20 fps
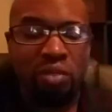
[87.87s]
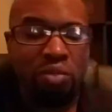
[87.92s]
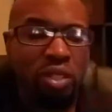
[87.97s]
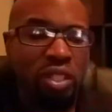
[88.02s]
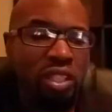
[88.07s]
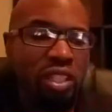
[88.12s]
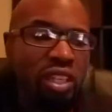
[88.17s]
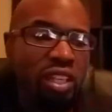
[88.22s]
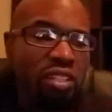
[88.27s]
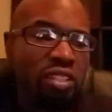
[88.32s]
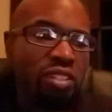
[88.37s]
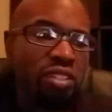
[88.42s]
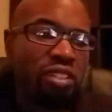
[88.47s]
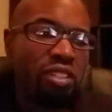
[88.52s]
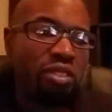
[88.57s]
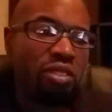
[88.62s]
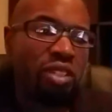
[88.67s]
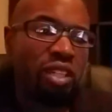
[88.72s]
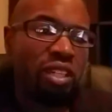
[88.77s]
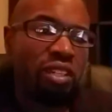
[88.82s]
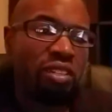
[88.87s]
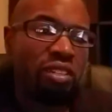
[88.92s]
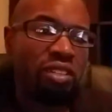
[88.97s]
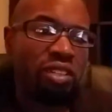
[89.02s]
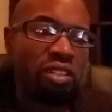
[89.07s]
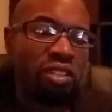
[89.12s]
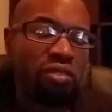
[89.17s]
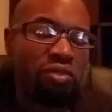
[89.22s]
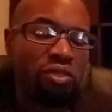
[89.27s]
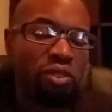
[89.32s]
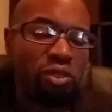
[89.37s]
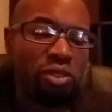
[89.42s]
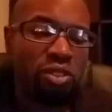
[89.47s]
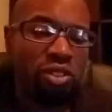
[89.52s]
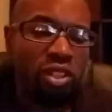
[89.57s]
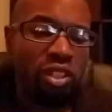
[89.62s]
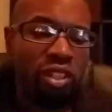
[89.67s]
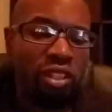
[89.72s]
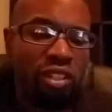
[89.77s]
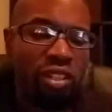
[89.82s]
But he has to go down and
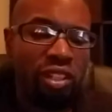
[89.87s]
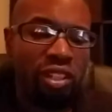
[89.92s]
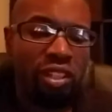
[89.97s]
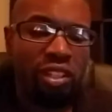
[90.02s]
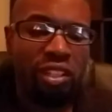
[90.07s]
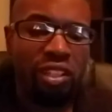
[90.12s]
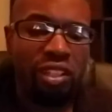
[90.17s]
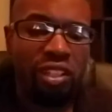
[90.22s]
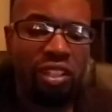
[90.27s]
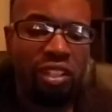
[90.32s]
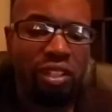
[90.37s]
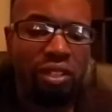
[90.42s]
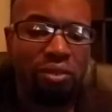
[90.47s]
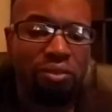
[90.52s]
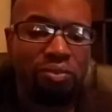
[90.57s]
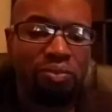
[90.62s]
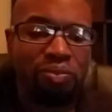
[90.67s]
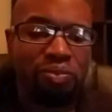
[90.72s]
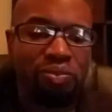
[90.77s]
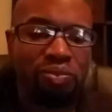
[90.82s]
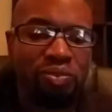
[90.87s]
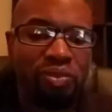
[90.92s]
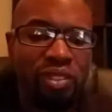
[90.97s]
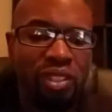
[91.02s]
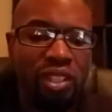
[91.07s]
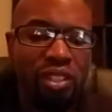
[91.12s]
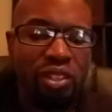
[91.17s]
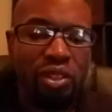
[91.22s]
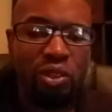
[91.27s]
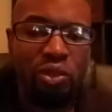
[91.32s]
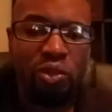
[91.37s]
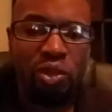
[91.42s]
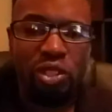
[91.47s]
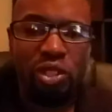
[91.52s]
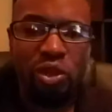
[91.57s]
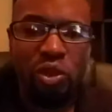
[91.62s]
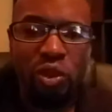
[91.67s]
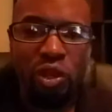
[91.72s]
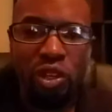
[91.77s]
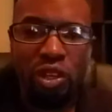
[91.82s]
infiltrate and learn what's
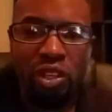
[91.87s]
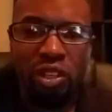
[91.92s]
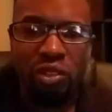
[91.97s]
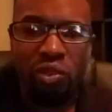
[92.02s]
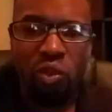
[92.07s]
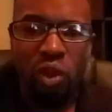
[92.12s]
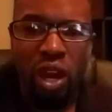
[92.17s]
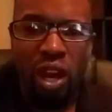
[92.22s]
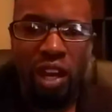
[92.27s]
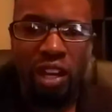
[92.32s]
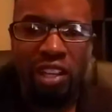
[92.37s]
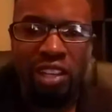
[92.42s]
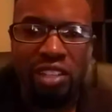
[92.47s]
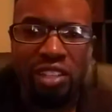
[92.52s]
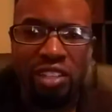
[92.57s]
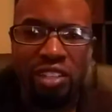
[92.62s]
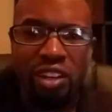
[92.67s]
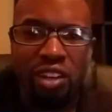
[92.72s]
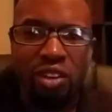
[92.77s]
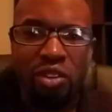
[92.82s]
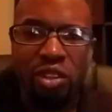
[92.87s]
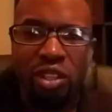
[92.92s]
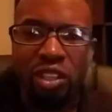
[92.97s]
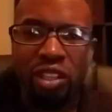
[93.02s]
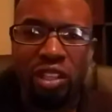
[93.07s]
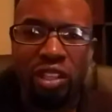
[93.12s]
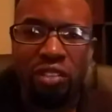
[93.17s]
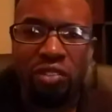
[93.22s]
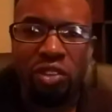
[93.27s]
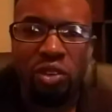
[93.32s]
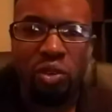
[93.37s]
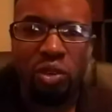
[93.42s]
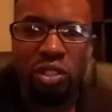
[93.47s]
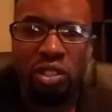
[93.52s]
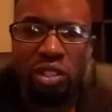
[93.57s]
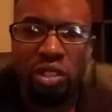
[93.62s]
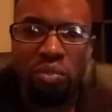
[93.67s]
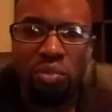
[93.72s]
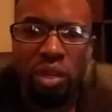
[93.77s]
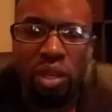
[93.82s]
going on. Why is all the love going
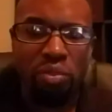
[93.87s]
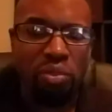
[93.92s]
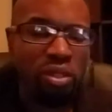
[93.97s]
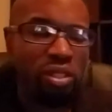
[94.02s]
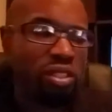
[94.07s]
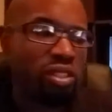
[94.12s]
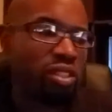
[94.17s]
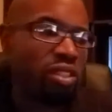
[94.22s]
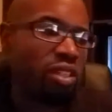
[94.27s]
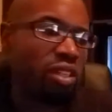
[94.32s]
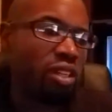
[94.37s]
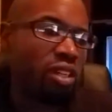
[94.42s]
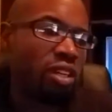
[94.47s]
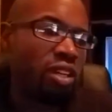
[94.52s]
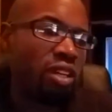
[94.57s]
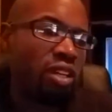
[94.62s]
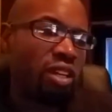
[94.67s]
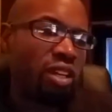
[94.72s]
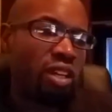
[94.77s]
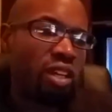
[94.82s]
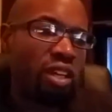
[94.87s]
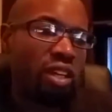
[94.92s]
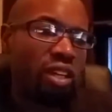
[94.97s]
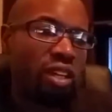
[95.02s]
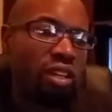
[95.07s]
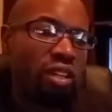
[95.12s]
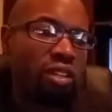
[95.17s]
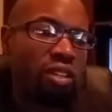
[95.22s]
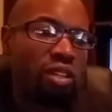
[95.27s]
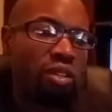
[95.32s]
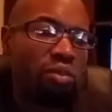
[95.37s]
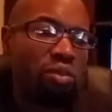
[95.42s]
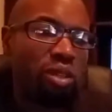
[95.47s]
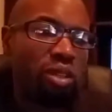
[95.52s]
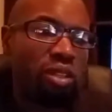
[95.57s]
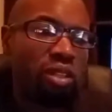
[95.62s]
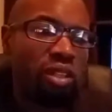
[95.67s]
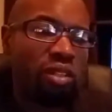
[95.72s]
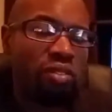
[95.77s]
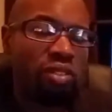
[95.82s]
to the puppies? And in the
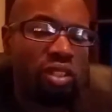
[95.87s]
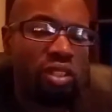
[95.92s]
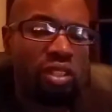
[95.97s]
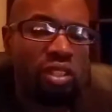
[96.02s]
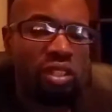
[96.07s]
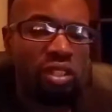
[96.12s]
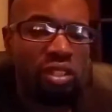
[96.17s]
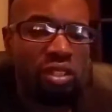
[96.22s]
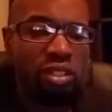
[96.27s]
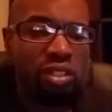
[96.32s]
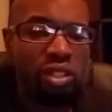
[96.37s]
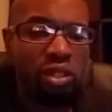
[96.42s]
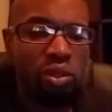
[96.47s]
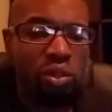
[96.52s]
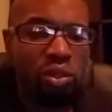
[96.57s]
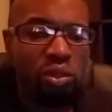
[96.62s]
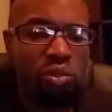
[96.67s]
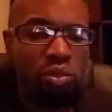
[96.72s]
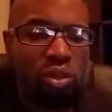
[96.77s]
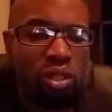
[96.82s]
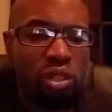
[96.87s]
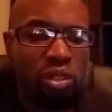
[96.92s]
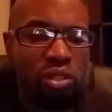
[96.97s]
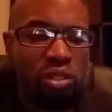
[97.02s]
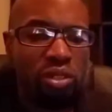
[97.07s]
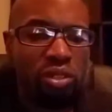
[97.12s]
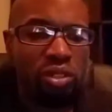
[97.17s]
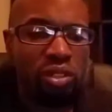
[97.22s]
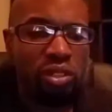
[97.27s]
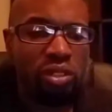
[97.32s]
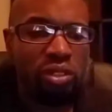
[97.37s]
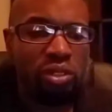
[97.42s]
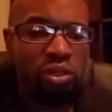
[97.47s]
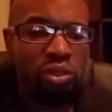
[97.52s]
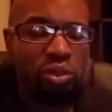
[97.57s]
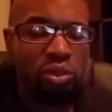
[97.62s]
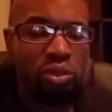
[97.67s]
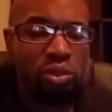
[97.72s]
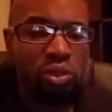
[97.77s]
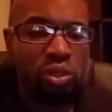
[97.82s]
middle of it, his older brother,
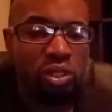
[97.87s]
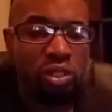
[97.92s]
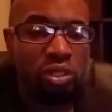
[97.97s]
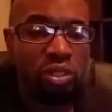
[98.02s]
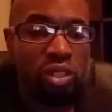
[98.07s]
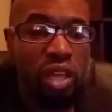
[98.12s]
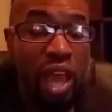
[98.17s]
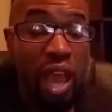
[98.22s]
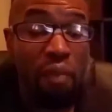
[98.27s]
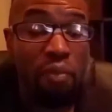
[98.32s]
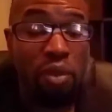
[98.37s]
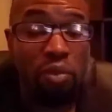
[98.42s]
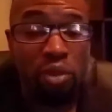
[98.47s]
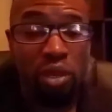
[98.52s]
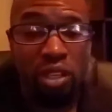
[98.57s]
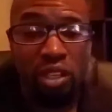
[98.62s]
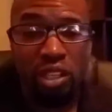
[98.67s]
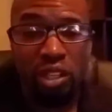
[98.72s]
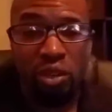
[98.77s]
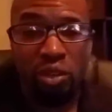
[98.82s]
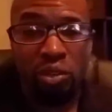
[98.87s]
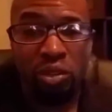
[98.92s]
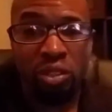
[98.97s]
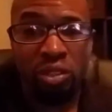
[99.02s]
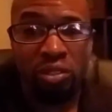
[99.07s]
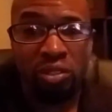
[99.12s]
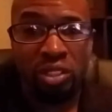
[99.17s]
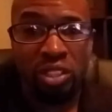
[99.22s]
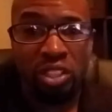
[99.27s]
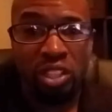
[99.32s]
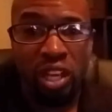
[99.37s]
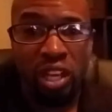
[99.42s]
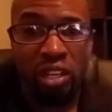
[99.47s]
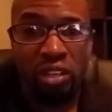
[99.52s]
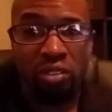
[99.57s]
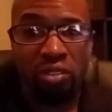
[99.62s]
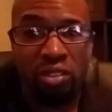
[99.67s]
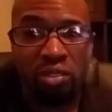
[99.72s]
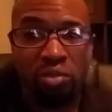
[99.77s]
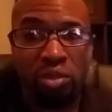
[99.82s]
who is happy being the only
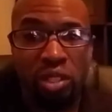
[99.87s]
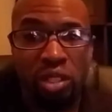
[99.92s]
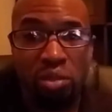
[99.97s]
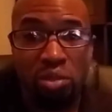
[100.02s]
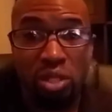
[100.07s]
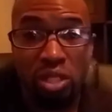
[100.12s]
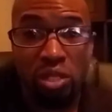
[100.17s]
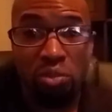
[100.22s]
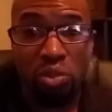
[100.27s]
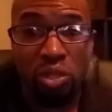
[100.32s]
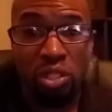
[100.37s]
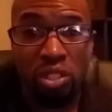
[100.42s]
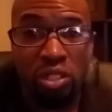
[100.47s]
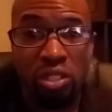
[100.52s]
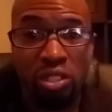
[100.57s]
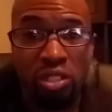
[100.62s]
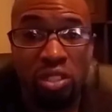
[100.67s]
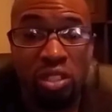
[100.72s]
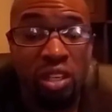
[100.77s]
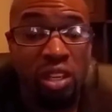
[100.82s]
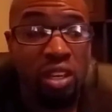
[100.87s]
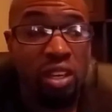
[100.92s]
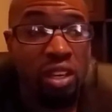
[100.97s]
child, becomes suspicious,